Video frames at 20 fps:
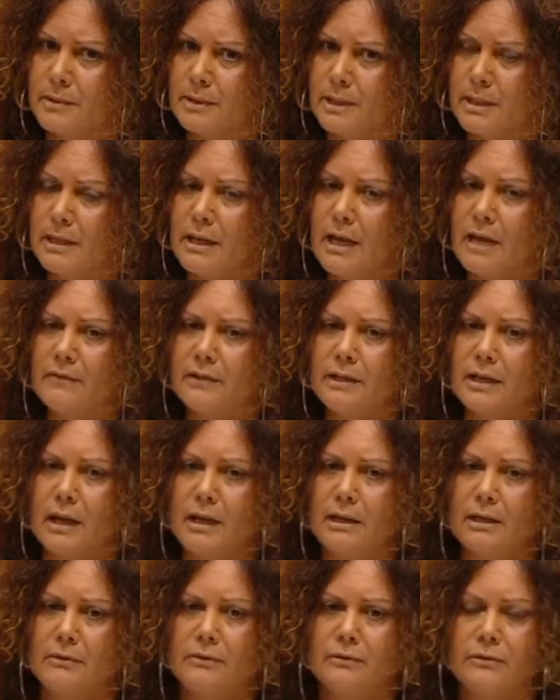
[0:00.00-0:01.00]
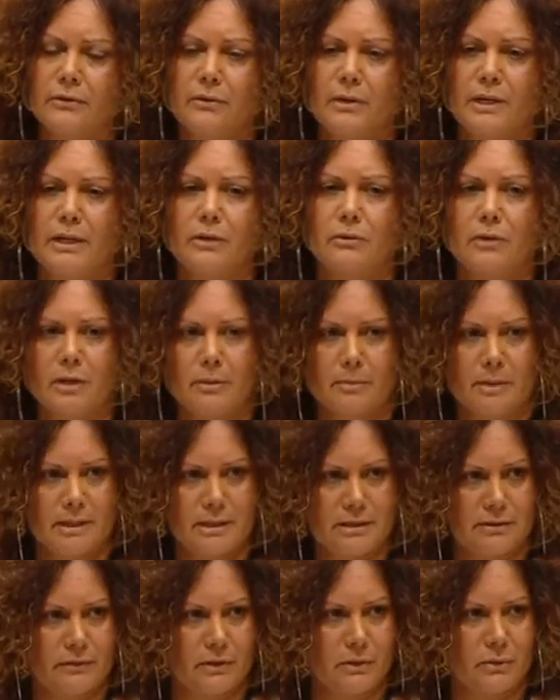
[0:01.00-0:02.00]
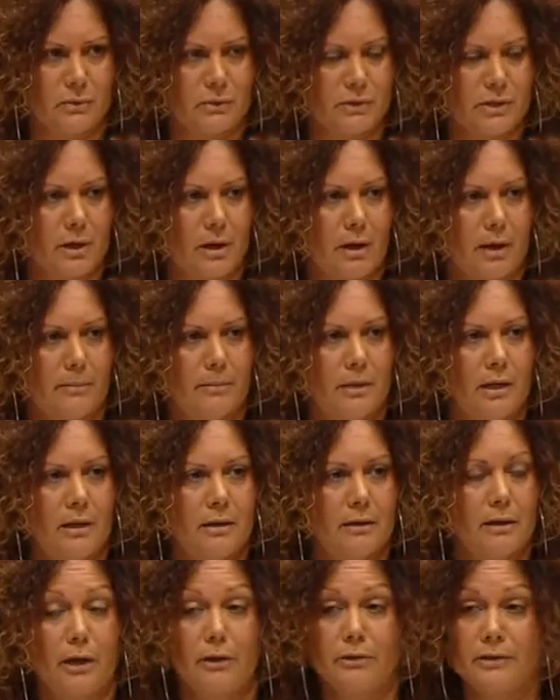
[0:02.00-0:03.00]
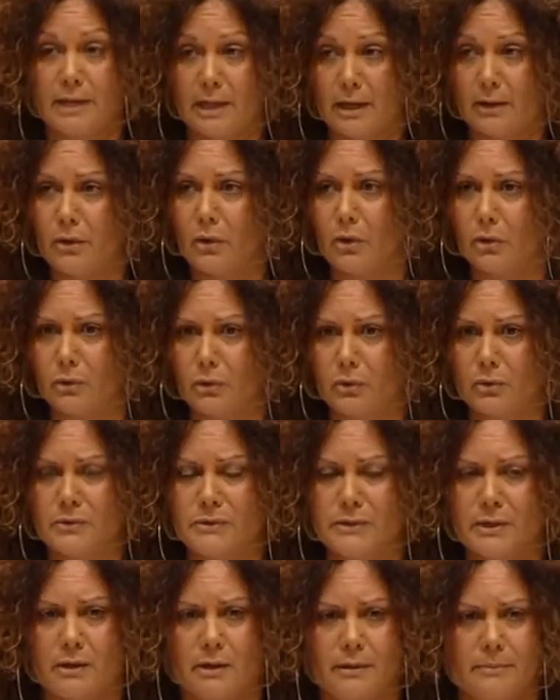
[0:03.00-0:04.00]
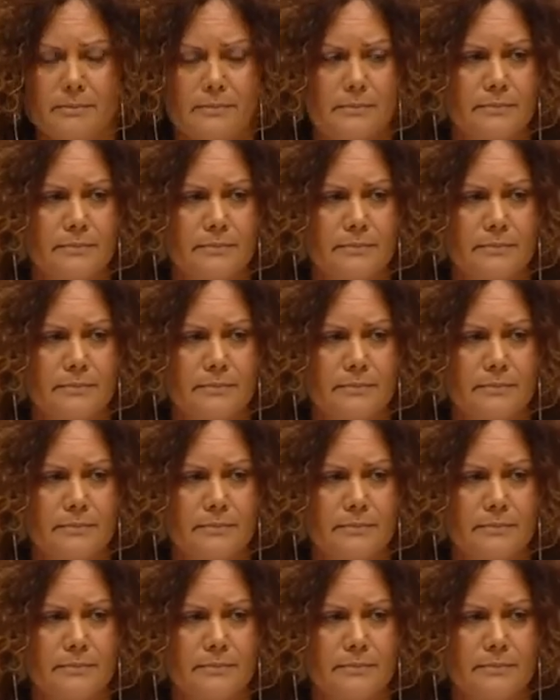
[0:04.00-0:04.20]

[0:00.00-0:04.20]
in navigating through an incredibly difficult time, no doubt on your side.